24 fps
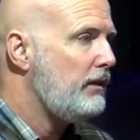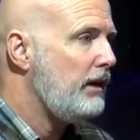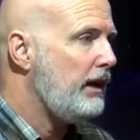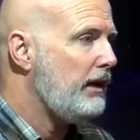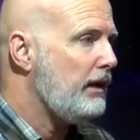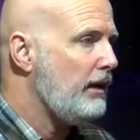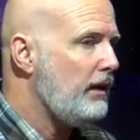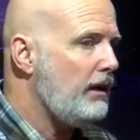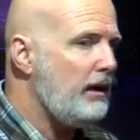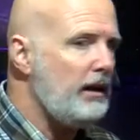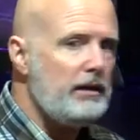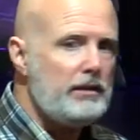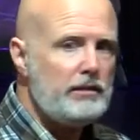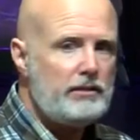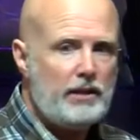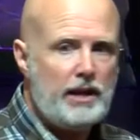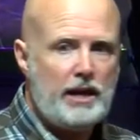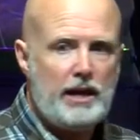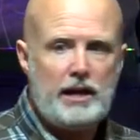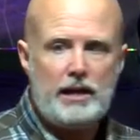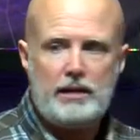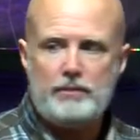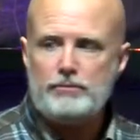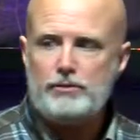And a lot of
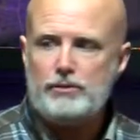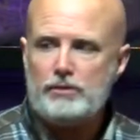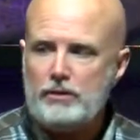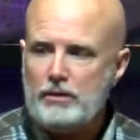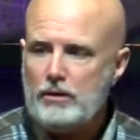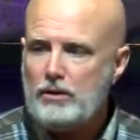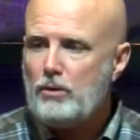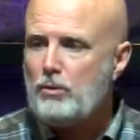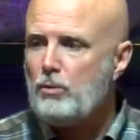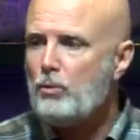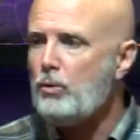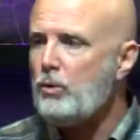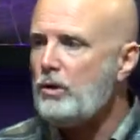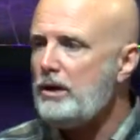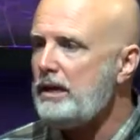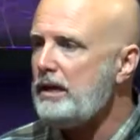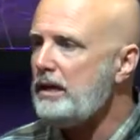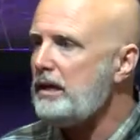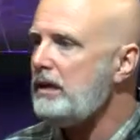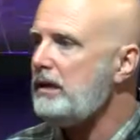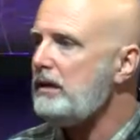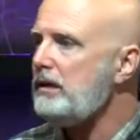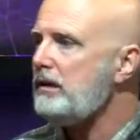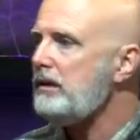times
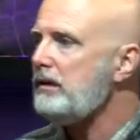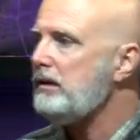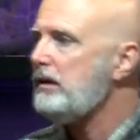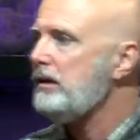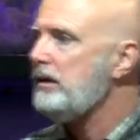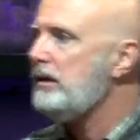we,